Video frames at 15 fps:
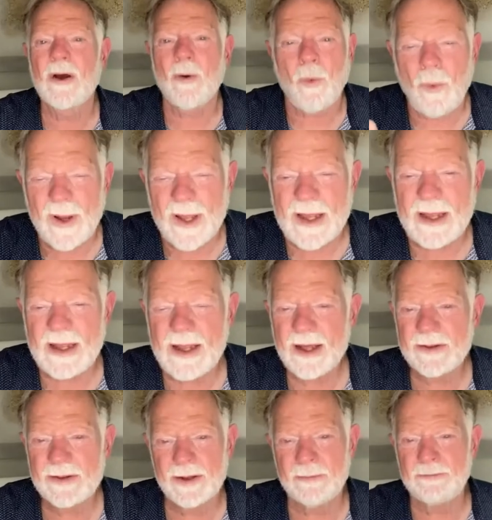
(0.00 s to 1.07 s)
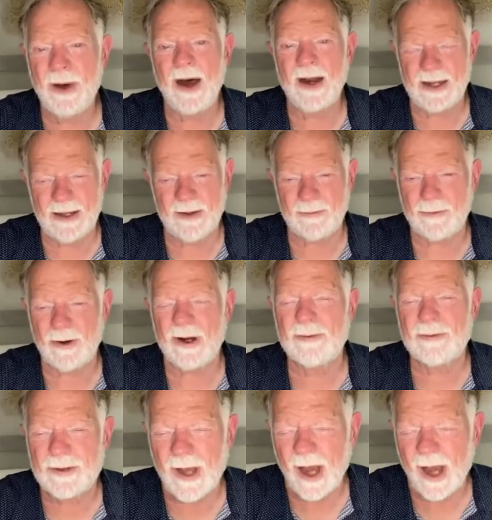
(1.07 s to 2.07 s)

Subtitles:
We, the body of Christ,